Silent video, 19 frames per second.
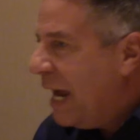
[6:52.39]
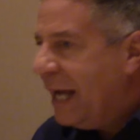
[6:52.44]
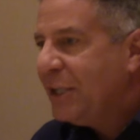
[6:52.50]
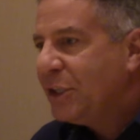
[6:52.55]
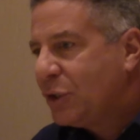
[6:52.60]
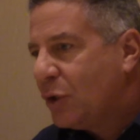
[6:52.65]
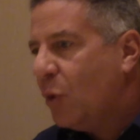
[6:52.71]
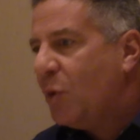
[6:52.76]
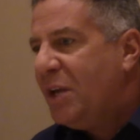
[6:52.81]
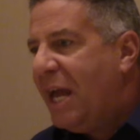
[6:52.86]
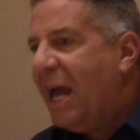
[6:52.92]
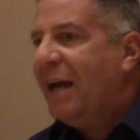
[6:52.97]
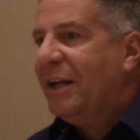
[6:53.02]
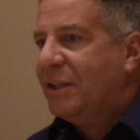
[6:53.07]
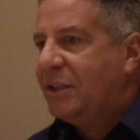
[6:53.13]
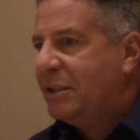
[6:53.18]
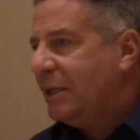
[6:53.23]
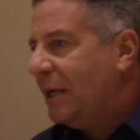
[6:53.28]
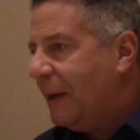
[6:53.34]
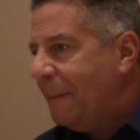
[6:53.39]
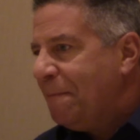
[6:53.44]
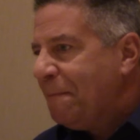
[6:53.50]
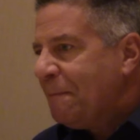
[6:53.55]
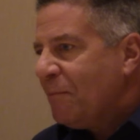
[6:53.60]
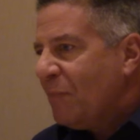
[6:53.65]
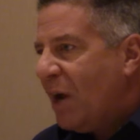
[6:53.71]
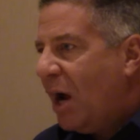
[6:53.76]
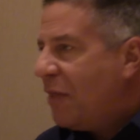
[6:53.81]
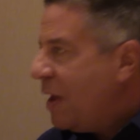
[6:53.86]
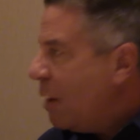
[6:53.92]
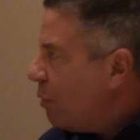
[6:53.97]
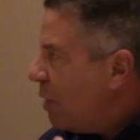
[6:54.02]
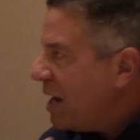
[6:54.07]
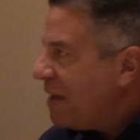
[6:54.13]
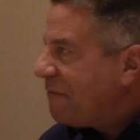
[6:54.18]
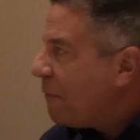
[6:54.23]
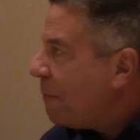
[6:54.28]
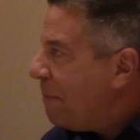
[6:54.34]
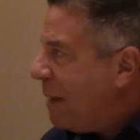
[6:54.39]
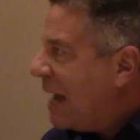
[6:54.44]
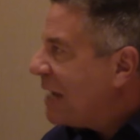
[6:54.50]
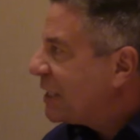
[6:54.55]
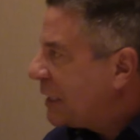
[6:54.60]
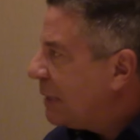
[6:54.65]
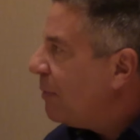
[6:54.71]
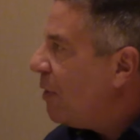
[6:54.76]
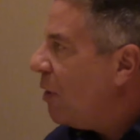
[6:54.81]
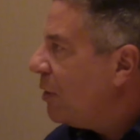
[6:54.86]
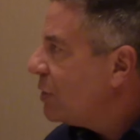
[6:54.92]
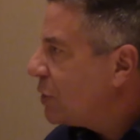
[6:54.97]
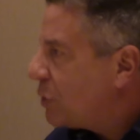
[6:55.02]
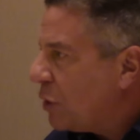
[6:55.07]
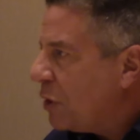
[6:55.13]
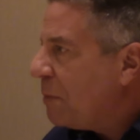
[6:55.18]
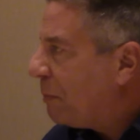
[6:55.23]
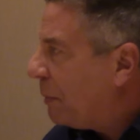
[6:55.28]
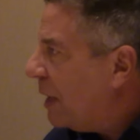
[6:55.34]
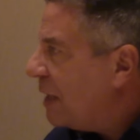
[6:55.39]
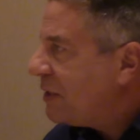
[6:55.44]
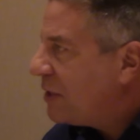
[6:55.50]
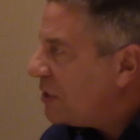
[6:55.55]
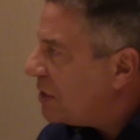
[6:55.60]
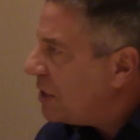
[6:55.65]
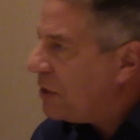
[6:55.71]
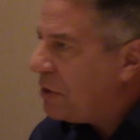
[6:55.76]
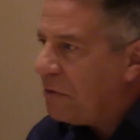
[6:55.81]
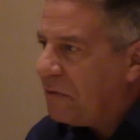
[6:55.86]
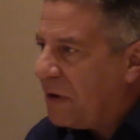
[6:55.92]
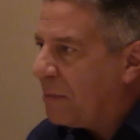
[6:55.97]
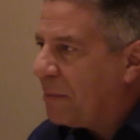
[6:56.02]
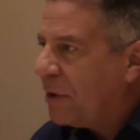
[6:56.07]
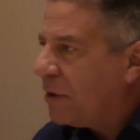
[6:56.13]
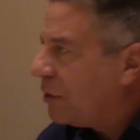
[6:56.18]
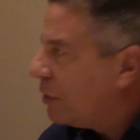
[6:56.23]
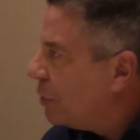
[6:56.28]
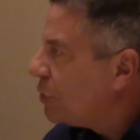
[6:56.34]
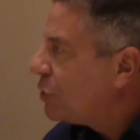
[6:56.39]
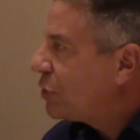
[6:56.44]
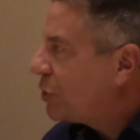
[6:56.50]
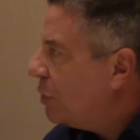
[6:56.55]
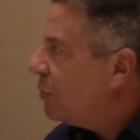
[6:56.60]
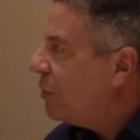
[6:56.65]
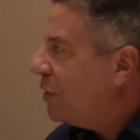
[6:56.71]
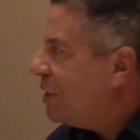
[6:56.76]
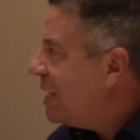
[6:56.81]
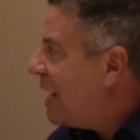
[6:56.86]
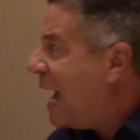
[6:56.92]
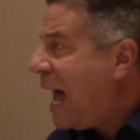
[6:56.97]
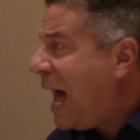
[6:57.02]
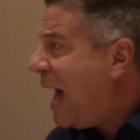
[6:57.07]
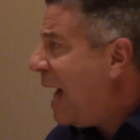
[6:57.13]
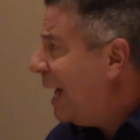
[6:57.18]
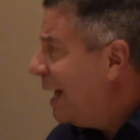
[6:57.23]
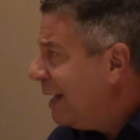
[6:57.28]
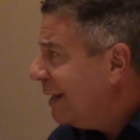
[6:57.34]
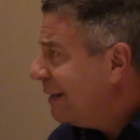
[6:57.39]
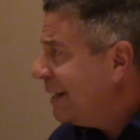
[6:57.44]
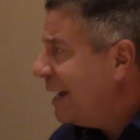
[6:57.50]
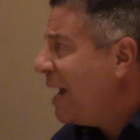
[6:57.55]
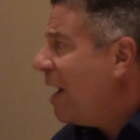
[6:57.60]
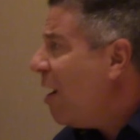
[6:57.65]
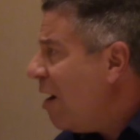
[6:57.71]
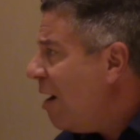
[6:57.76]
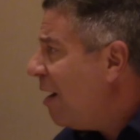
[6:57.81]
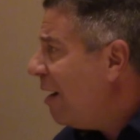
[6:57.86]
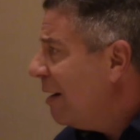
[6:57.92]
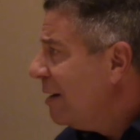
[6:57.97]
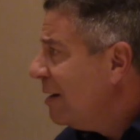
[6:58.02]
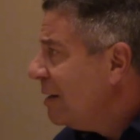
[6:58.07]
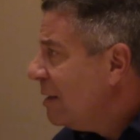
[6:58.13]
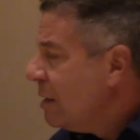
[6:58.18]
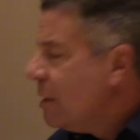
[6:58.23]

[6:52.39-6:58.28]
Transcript: And so, yes, uh, are they ready for basketball in certain places in November? A little sooner? Yeah, they are.